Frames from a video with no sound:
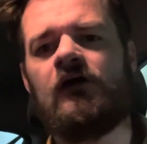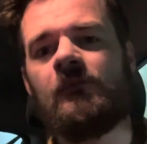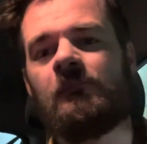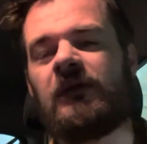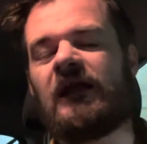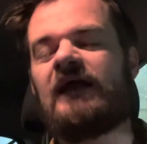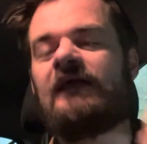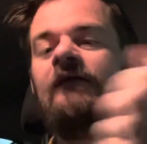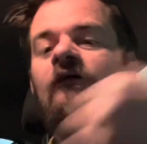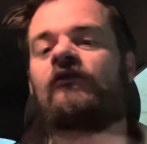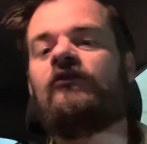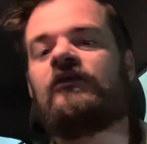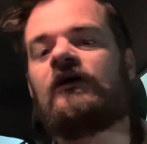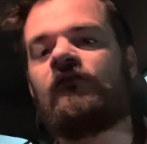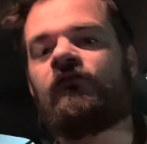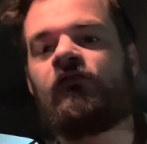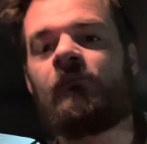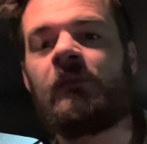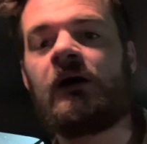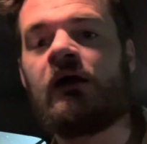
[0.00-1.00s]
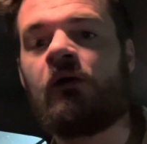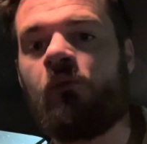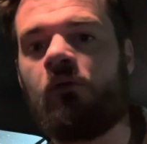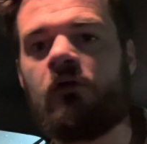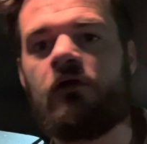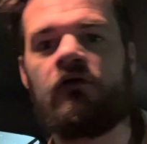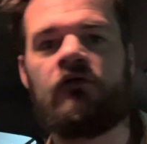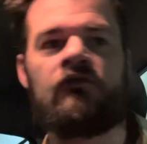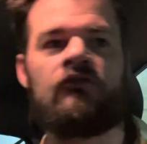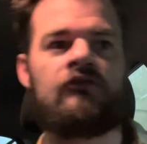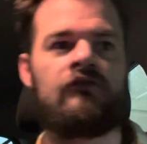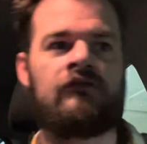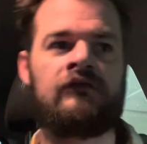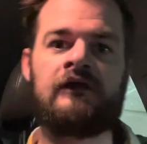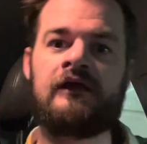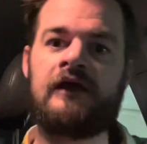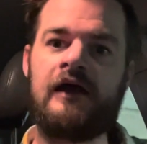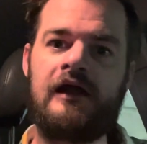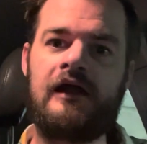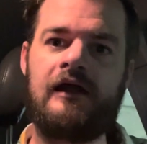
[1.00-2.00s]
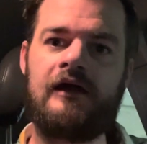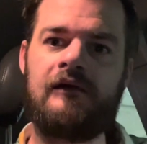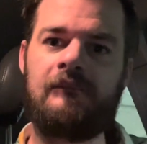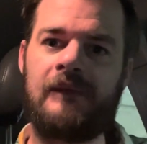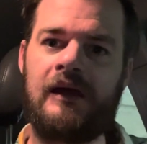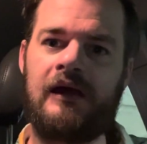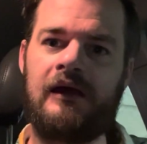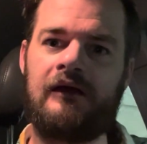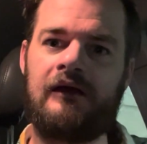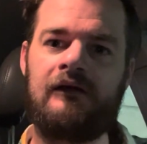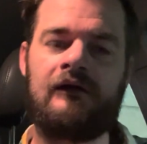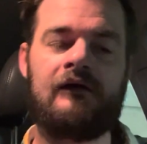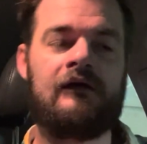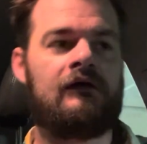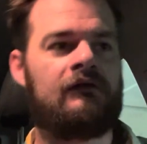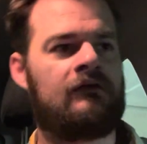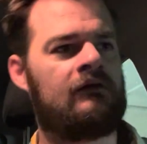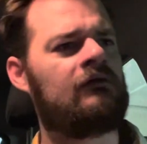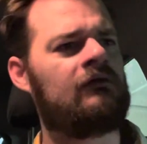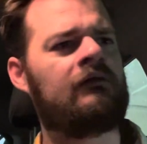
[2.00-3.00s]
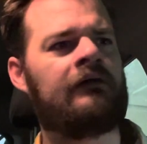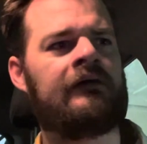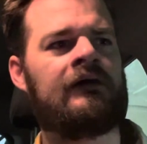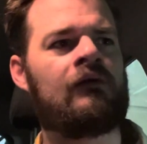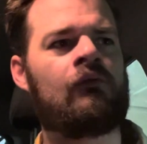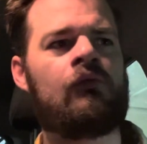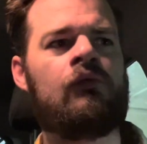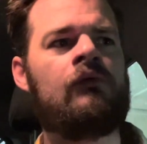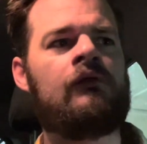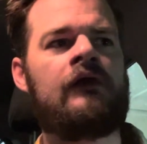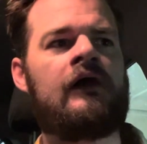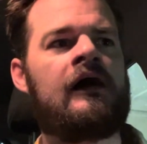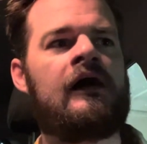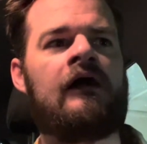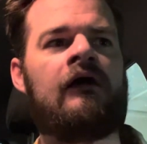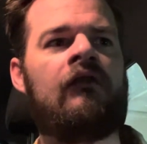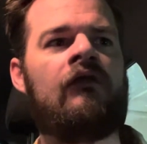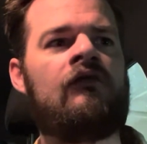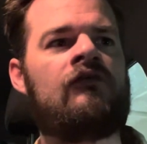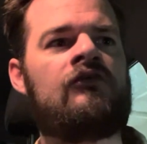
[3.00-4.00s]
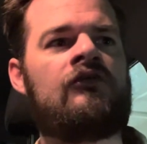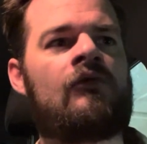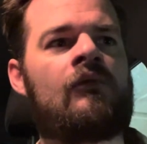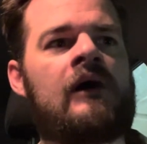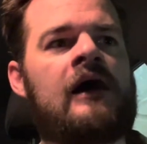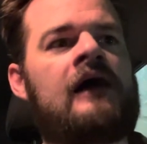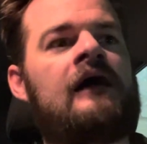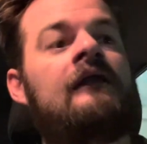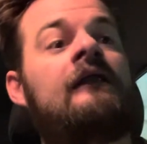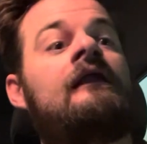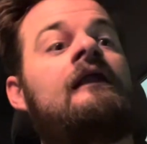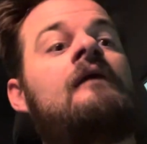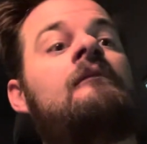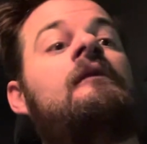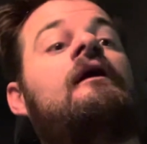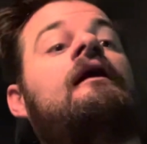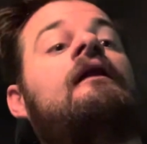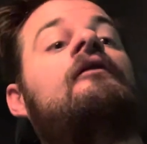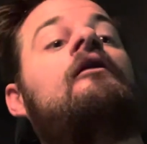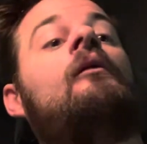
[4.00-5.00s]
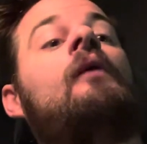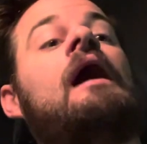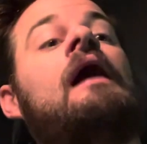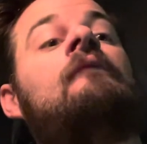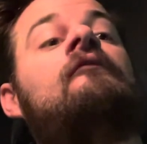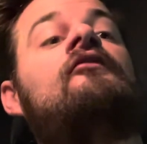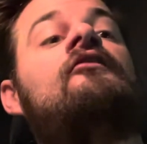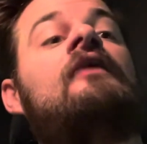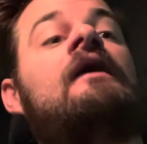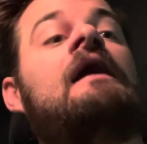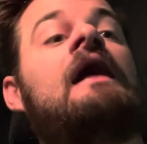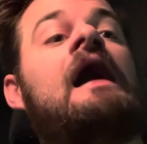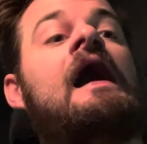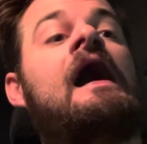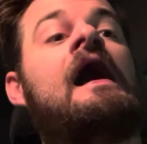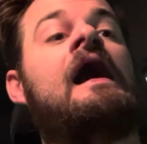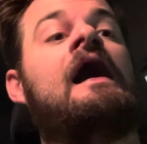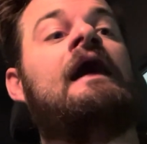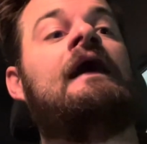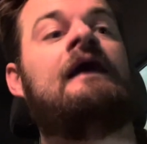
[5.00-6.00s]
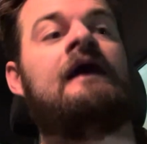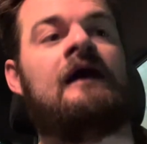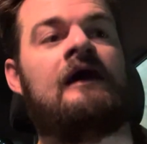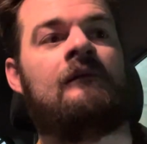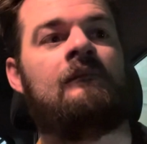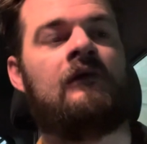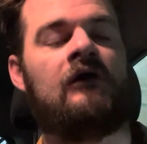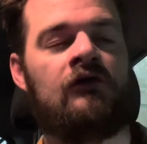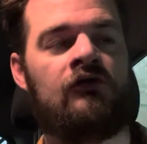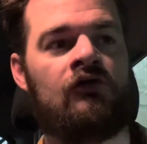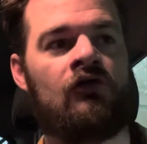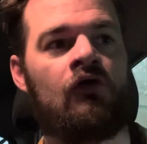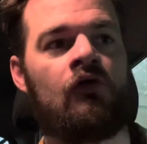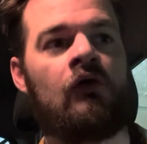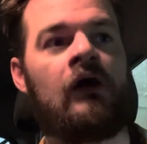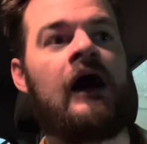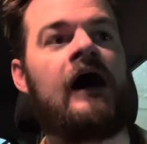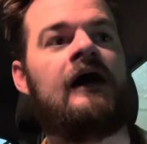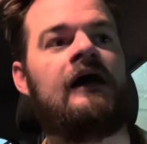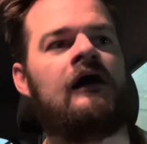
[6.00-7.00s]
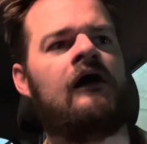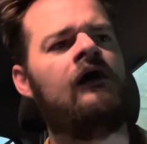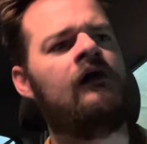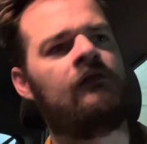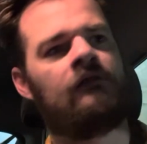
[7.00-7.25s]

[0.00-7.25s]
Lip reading: But I use that for my orders. You get it, man? And they're like, who the hell is Uriah? Then I'm like, no, I'm saying I am Uriah.